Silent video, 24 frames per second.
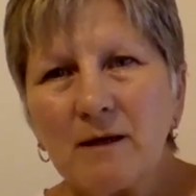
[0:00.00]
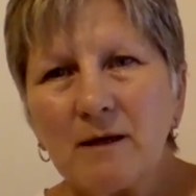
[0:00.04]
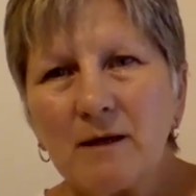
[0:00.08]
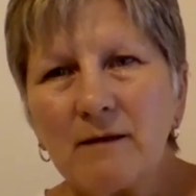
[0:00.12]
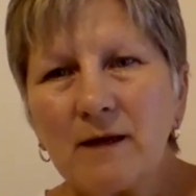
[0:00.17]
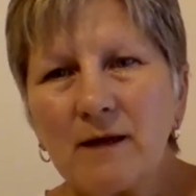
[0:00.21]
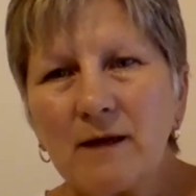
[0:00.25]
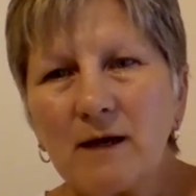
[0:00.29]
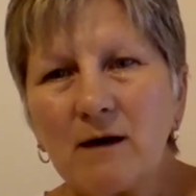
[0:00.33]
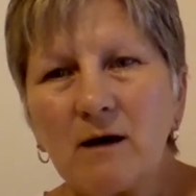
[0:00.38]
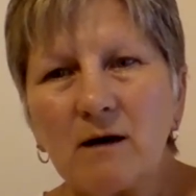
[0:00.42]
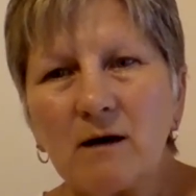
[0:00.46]

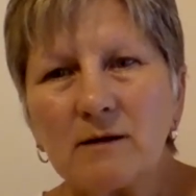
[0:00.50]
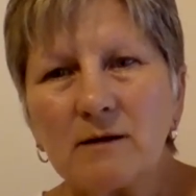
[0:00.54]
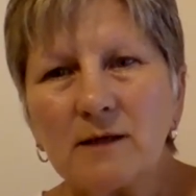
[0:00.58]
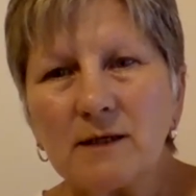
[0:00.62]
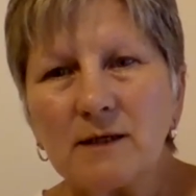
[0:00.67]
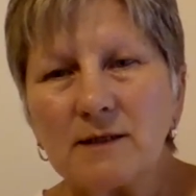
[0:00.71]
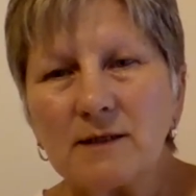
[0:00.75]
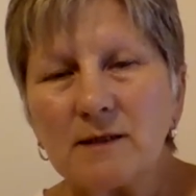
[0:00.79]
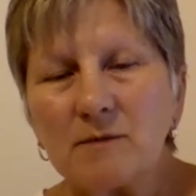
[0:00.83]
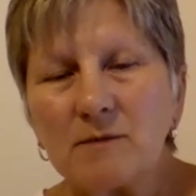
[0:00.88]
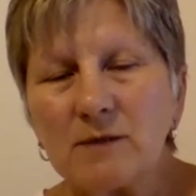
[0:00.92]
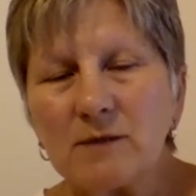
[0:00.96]
they uh, they
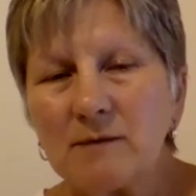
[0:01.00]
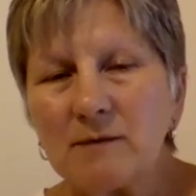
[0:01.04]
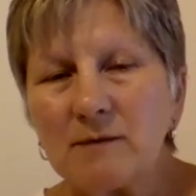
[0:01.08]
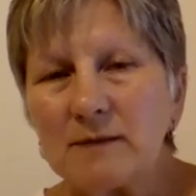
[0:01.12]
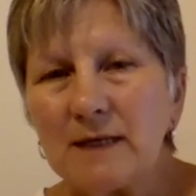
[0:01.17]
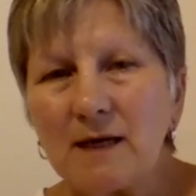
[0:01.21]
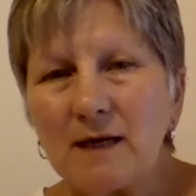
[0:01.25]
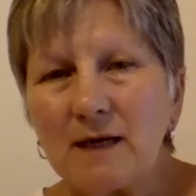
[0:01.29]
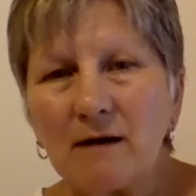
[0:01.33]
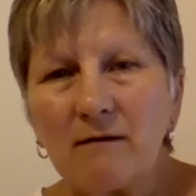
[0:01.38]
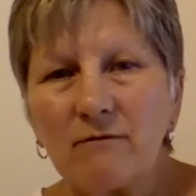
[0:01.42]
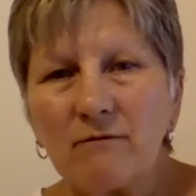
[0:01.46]
sometimes
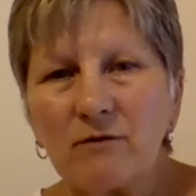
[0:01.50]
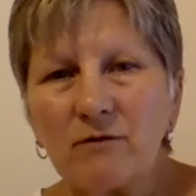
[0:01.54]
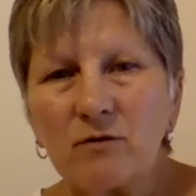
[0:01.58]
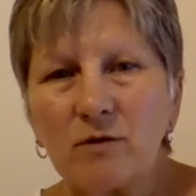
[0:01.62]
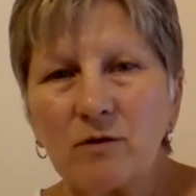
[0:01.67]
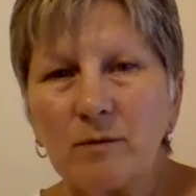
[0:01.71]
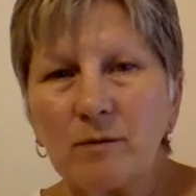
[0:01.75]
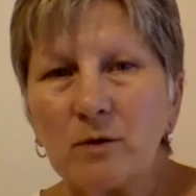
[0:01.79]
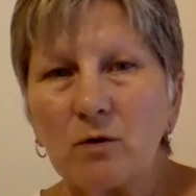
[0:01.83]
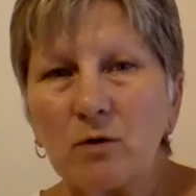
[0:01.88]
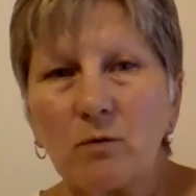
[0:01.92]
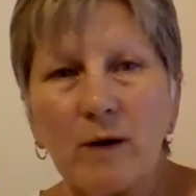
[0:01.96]
have
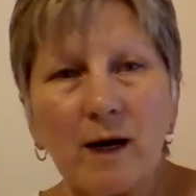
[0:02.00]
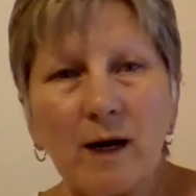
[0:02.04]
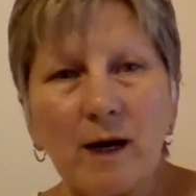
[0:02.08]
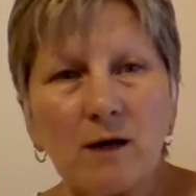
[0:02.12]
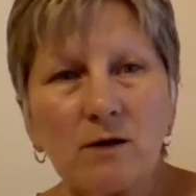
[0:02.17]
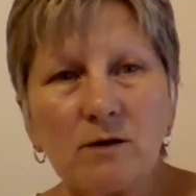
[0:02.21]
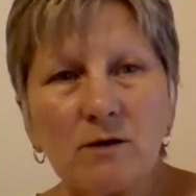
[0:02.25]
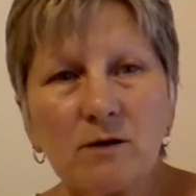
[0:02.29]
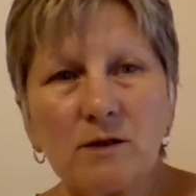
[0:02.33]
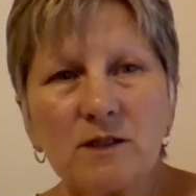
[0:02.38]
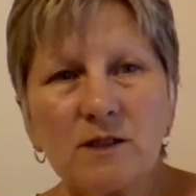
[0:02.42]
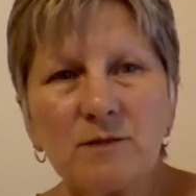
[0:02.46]
criminal
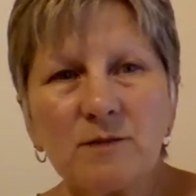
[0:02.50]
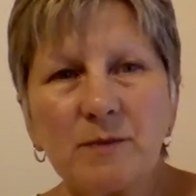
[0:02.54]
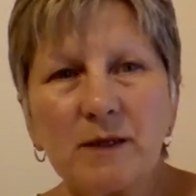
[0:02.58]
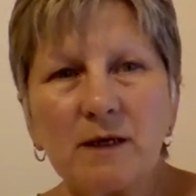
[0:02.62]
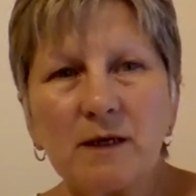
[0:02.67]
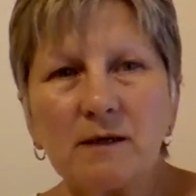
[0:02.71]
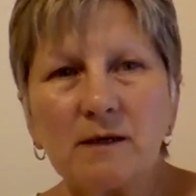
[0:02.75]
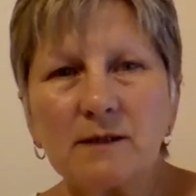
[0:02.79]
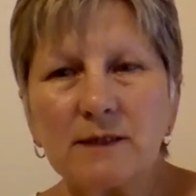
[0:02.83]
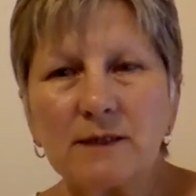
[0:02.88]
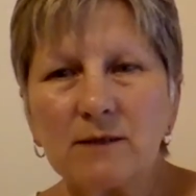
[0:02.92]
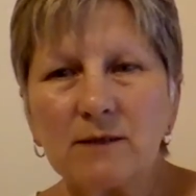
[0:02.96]
records
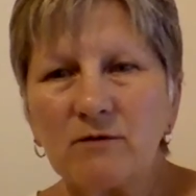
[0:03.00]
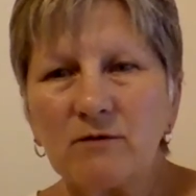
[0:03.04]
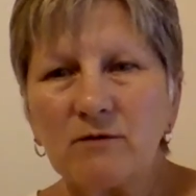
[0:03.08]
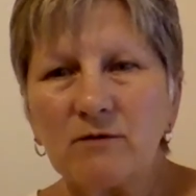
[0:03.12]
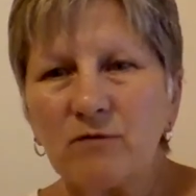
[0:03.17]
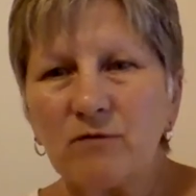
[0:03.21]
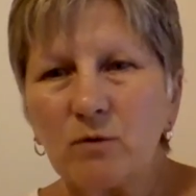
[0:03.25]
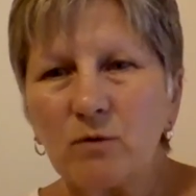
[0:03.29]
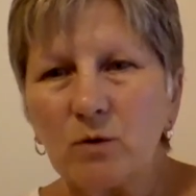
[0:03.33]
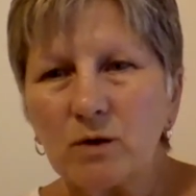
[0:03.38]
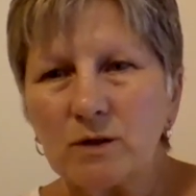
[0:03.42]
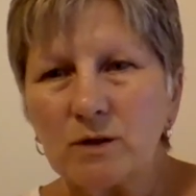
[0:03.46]
because they were
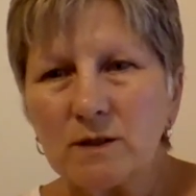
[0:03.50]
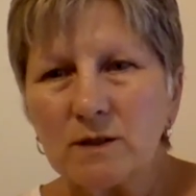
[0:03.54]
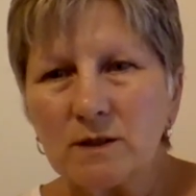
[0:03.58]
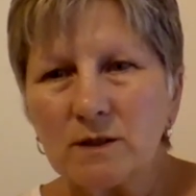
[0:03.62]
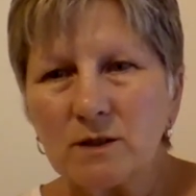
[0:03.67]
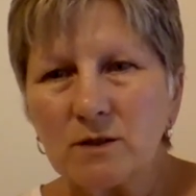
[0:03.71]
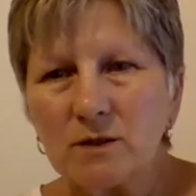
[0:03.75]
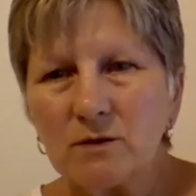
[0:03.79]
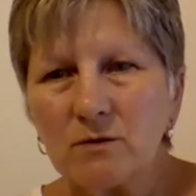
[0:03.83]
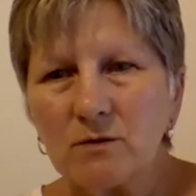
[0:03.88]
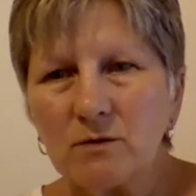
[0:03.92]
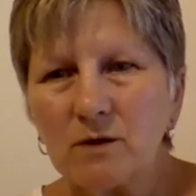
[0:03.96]
forced
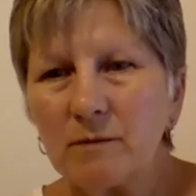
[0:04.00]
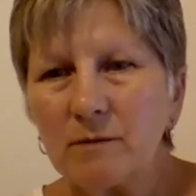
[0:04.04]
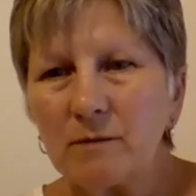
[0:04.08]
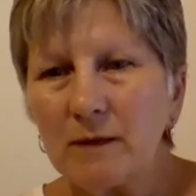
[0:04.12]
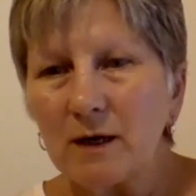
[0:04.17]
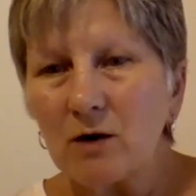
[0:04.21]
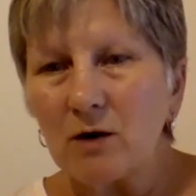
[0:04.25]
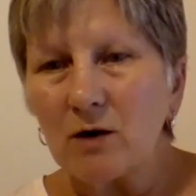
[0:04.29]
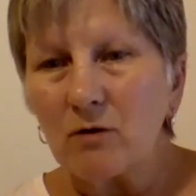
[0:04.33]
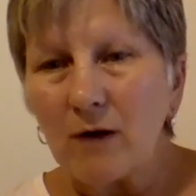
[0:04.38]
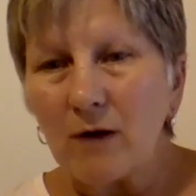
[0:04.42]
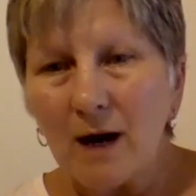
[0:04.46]
to
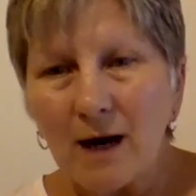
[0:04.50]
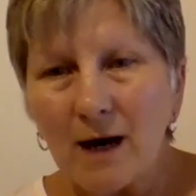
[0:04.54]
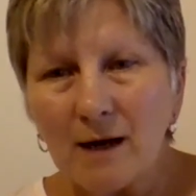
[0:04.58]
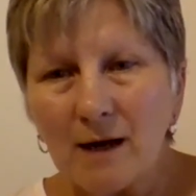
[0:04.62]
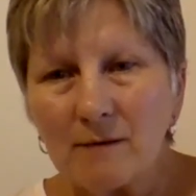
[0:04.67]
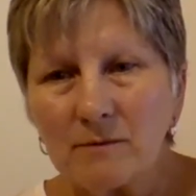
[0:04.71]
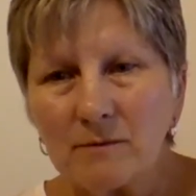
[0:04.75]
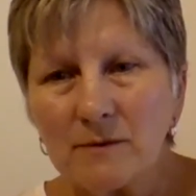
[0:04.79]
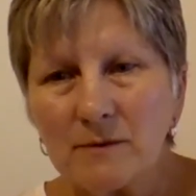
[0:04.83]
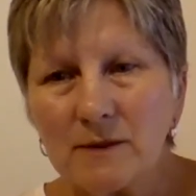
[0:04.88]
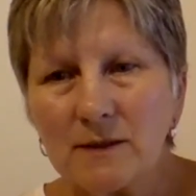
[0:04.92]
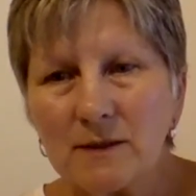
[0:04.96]
commit
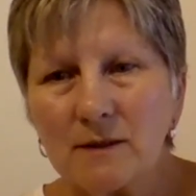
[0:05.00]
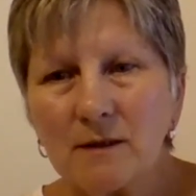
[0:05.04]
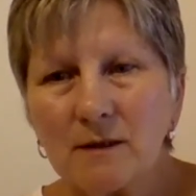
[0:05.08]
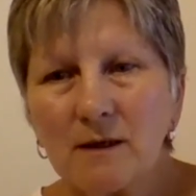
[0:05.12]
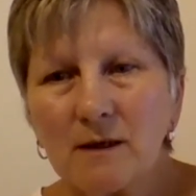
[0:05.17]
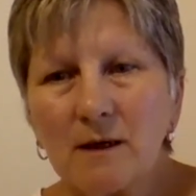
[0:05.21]
crimes